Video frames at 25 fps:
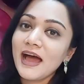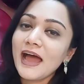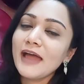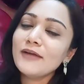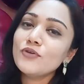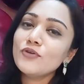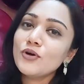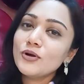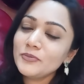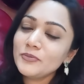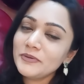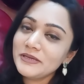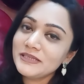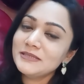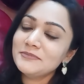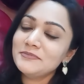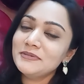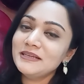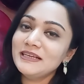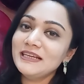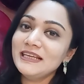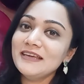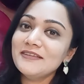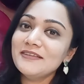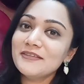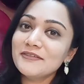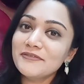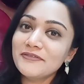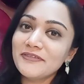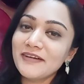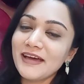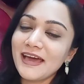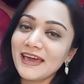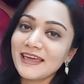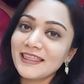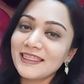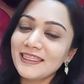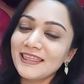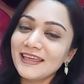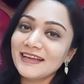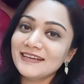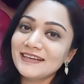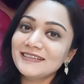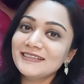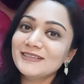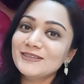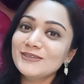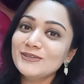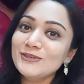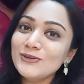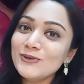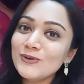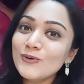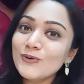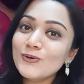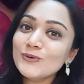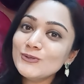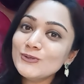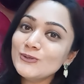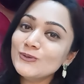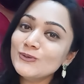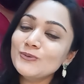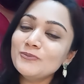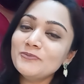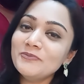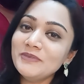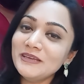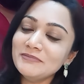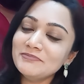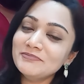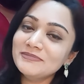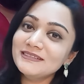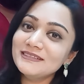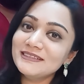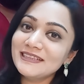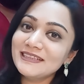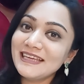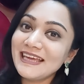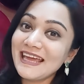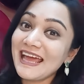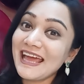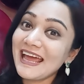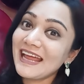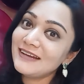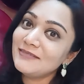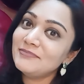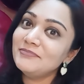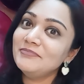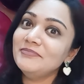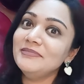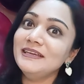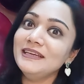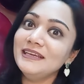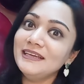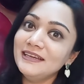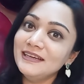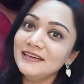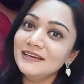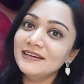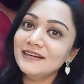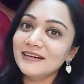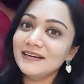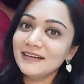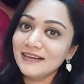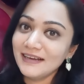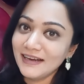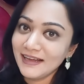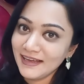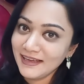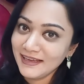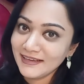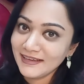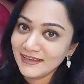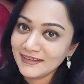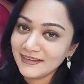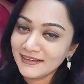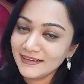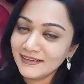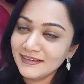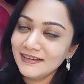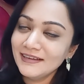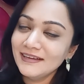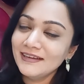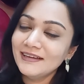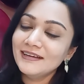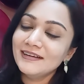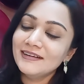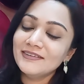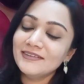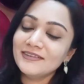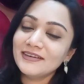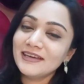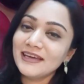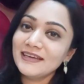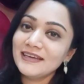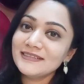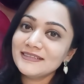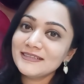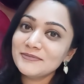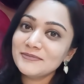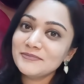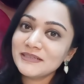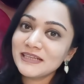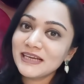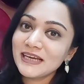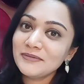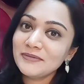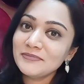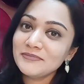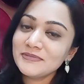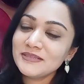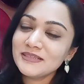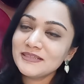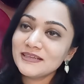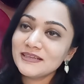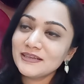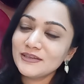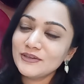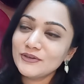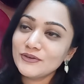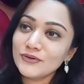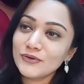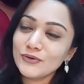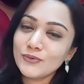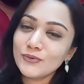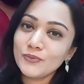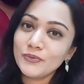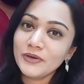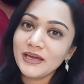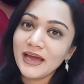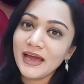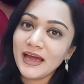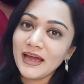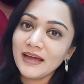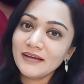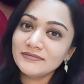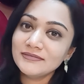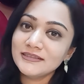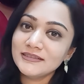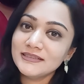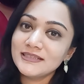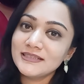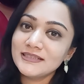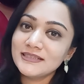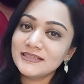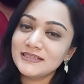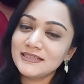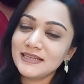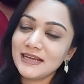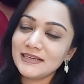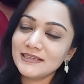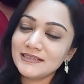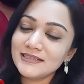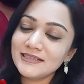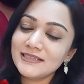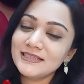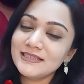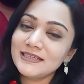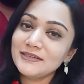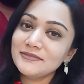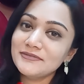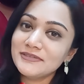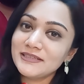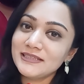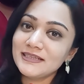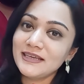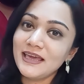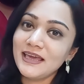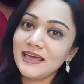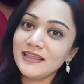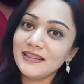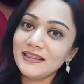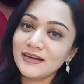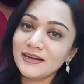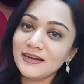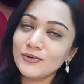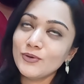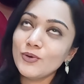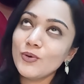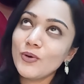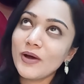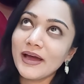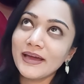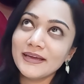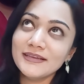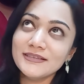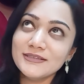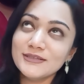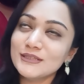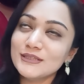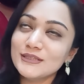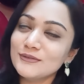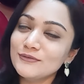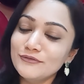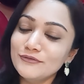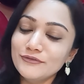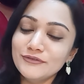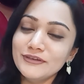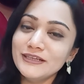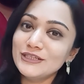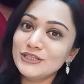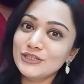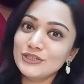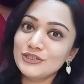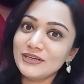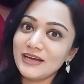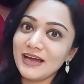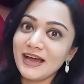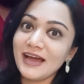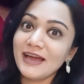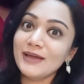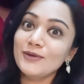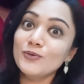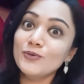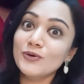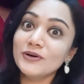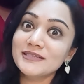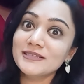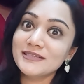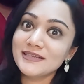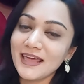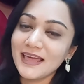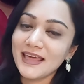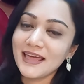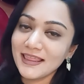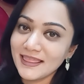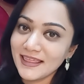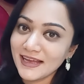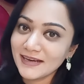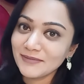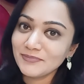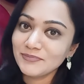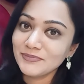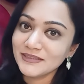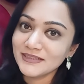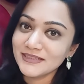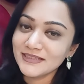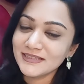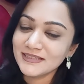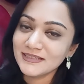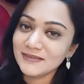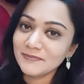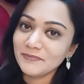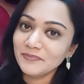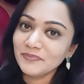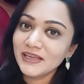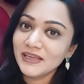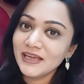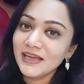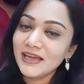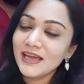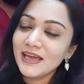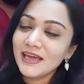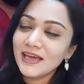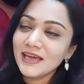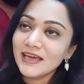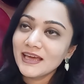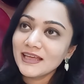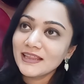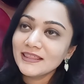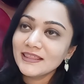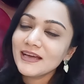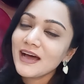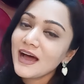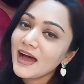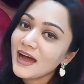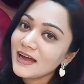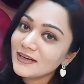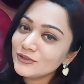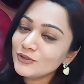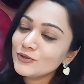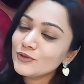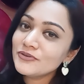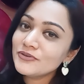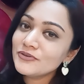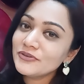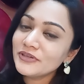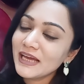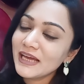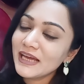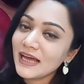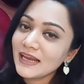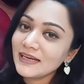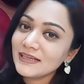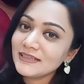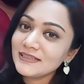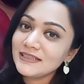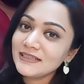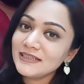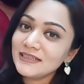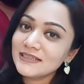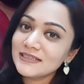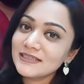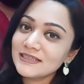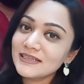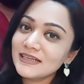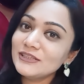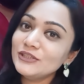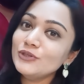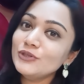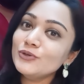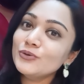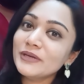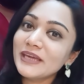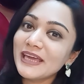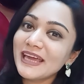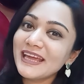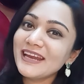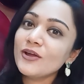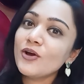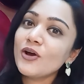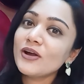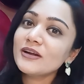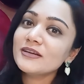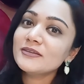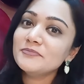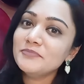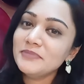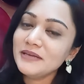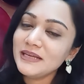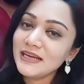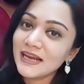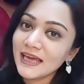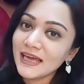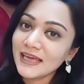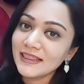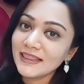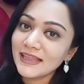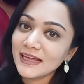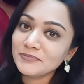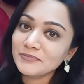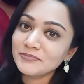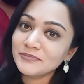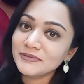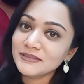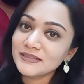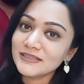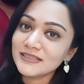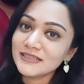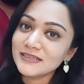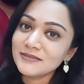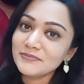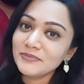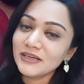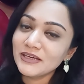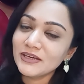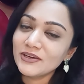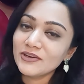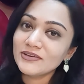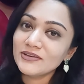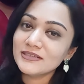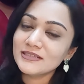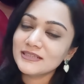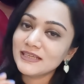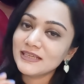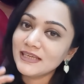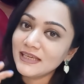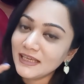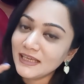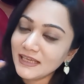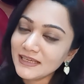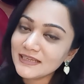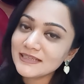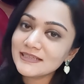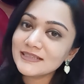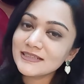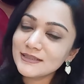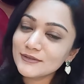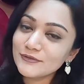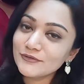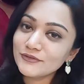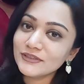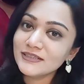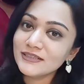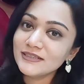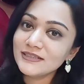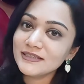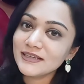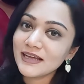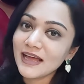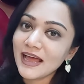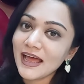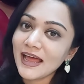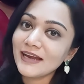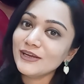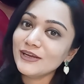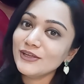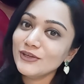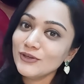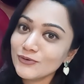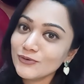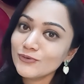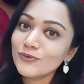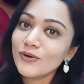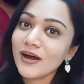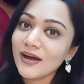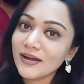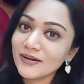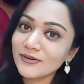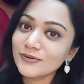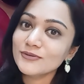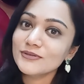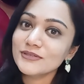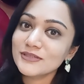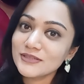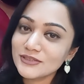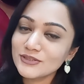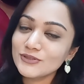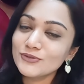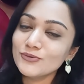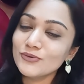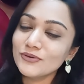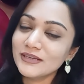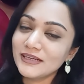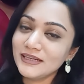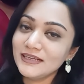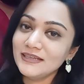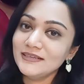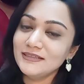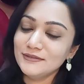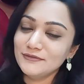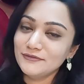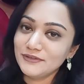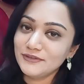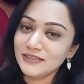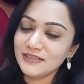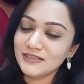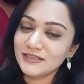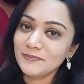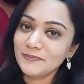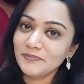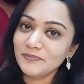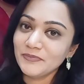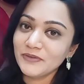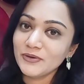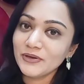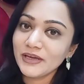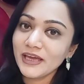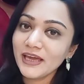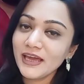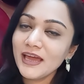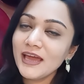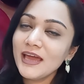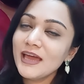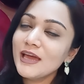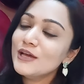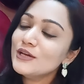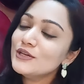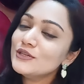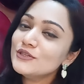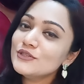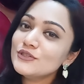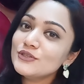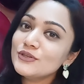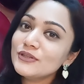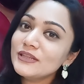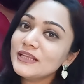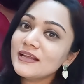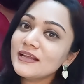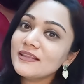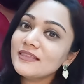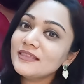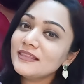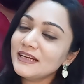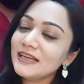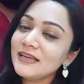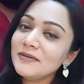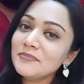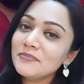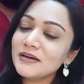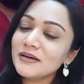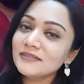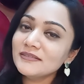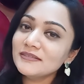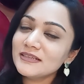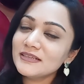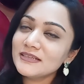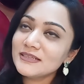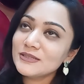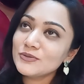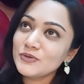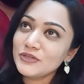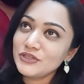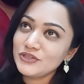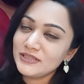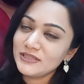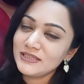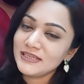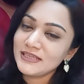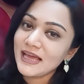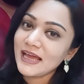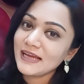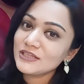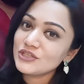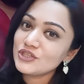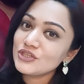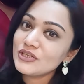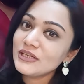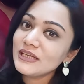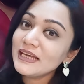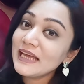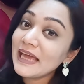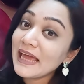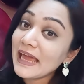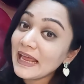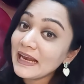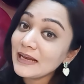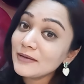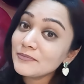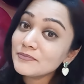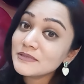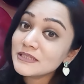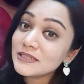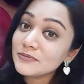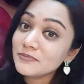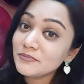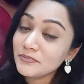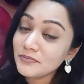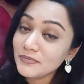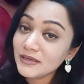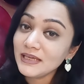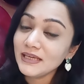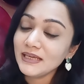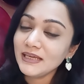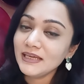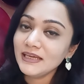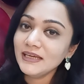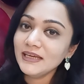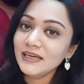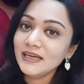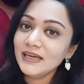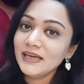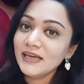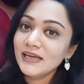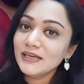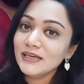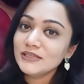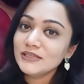I've always believed the fact that no two people can be alike. Okay, sometimes we have this tendency of saying that, oh, I just wished I was like that person. The hardcore reality is that you cannot be like that person because he's different and you are also totally different. Okay, so there are 3 mantras which has actually helped me